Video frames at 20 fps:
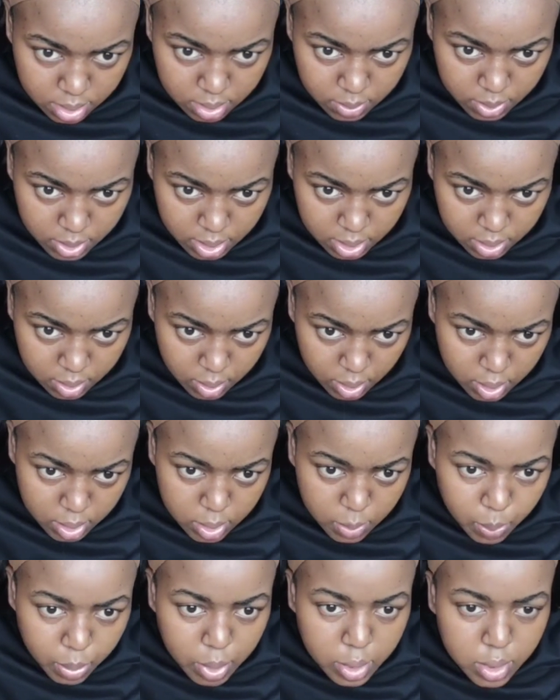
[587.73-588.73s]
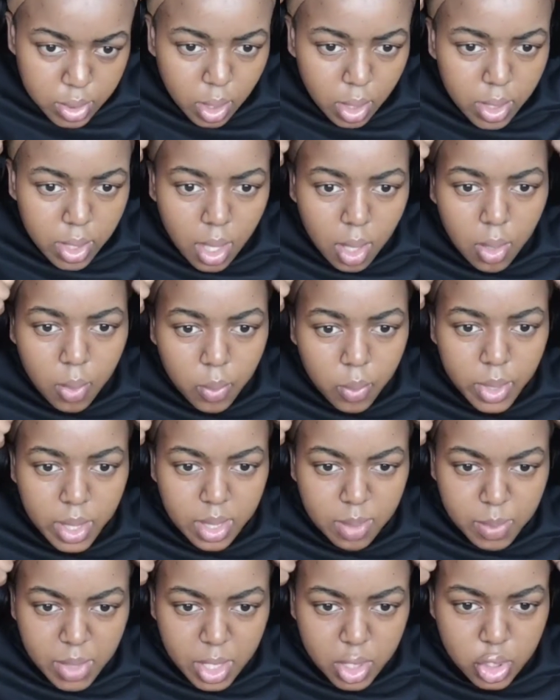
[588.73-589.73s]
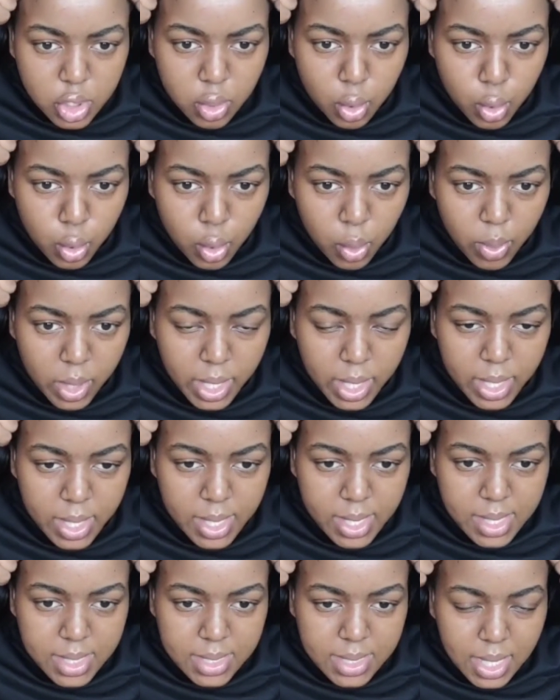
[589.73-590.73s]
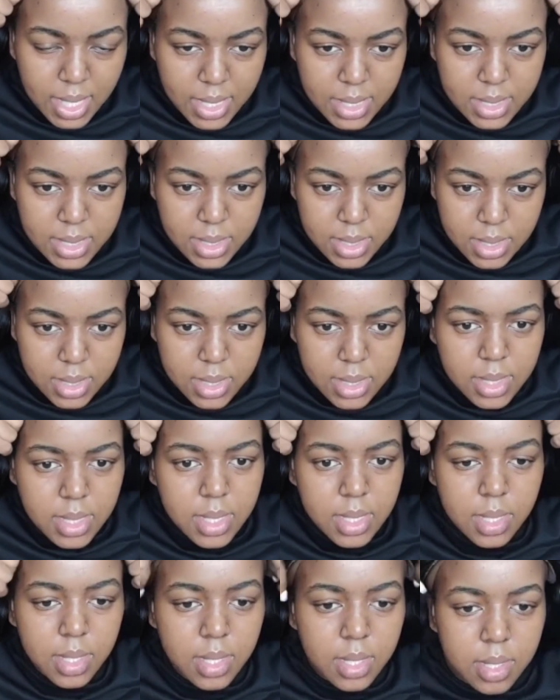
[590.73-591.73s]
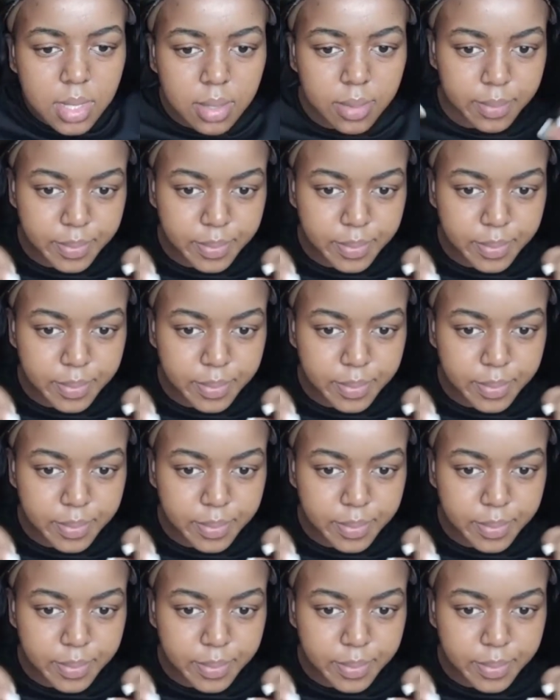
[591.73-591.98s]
so we're just going to put on our wig. Make sure no hair is underneath.